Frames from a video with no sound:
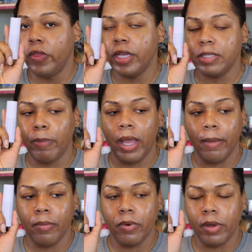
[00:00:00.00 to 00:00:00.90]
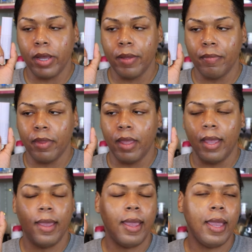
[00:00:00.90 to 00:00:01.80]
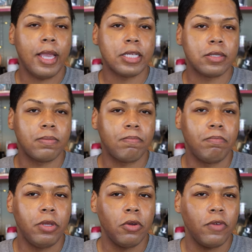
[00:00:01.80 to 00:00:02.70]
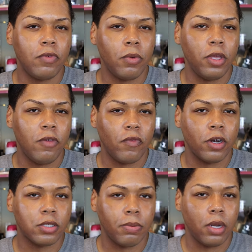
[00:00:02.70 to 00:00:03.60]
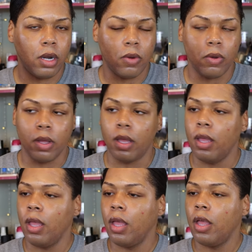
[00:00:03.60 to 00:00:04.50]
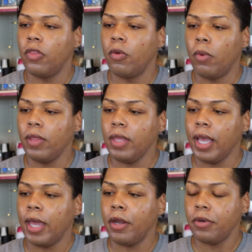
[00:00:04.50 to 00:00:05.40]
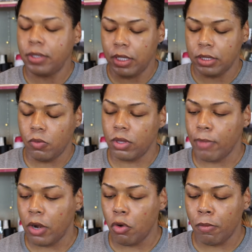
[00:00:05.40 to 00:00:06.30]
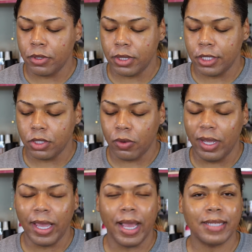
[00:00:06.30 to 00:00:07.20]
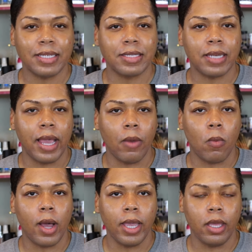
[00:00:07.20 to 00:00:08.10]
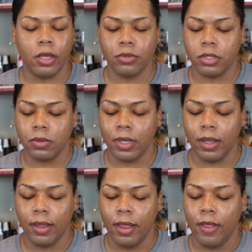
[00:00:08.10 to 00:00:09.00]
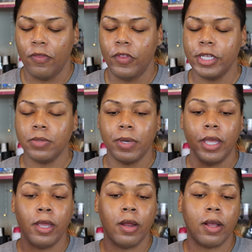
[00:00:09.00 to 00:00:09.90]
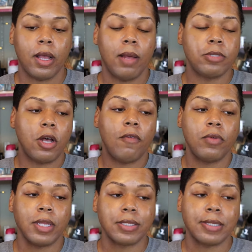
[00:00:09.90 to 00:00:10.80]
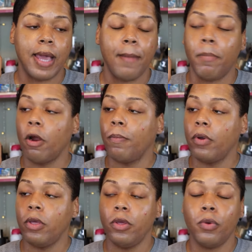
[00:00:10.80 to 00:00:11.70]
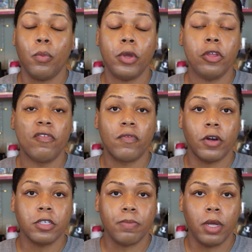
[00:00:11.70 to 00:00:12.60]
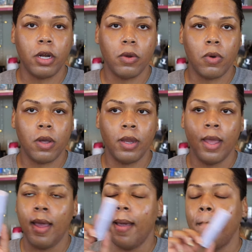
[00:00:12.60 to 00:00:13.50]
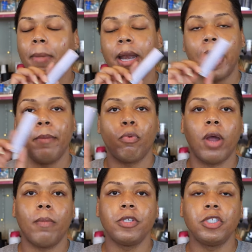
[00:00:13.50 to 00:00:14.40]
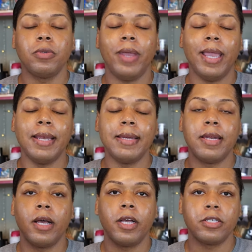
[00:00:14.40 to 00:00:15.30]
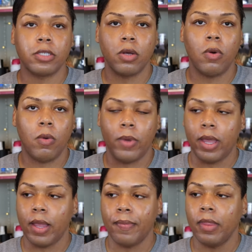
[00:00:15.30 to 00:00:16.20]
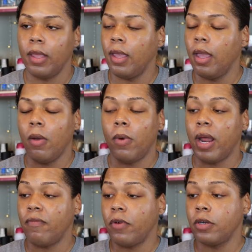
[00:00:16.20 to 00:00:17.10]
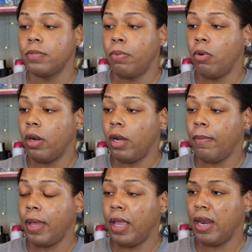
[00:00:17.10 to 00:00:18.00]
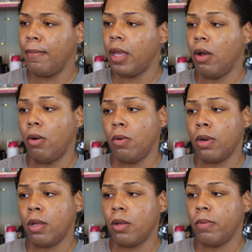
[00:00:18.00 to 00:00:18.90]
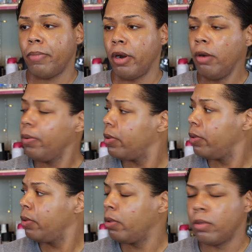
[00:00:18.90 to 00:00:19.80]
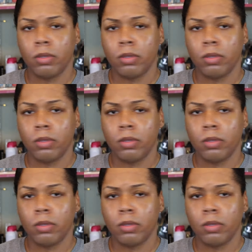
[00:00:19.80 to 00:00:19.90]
This bad boy is beautiful when you first put it on. The one thing I noticed is with my normal sunscreen, it has a slight white hue to it. This one here comes off with a slight purple hue when you first put it on, but I promise you it does go away. When I first poured it in my hand, I'm like, hold on, purple?